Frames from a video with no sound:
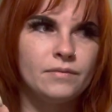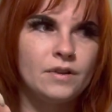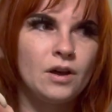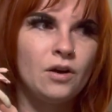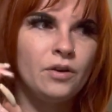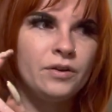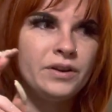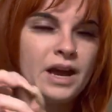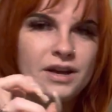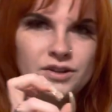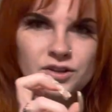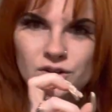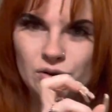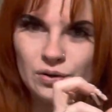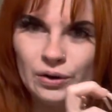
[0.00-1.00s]
all
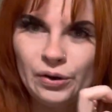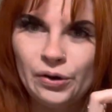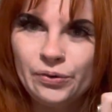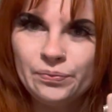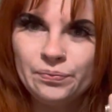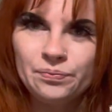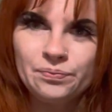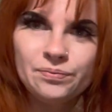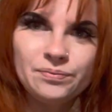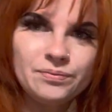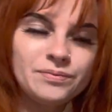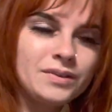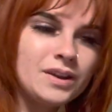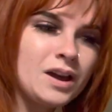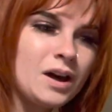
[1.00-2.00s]
natural
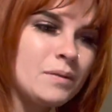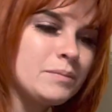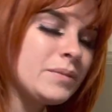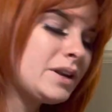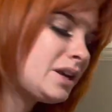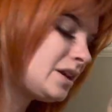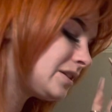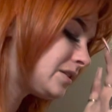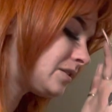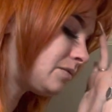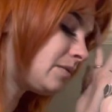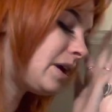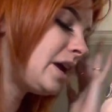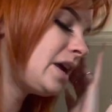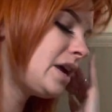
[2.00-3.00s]
companies,
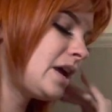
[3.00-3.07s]
right?